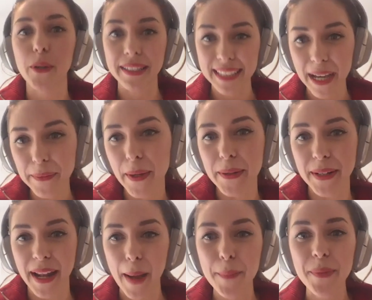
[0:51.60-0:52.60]
and download an
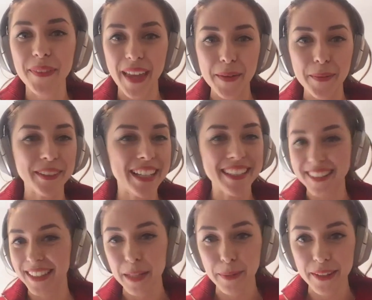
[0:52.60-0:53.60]
app, they will
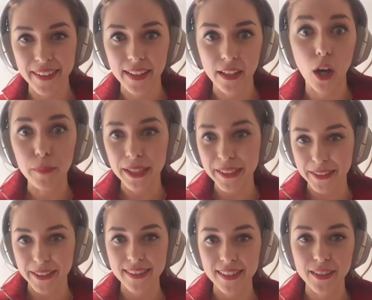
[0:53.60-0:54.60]
instantly be thinking, oh my
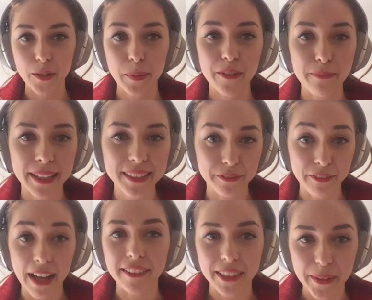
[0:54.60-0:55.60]
goodness, this could be of massive
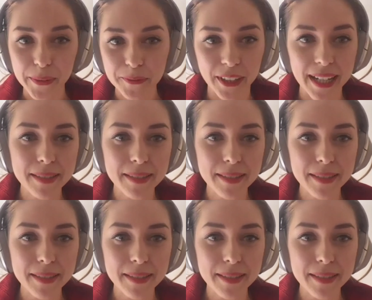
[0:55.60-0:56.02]
value, right?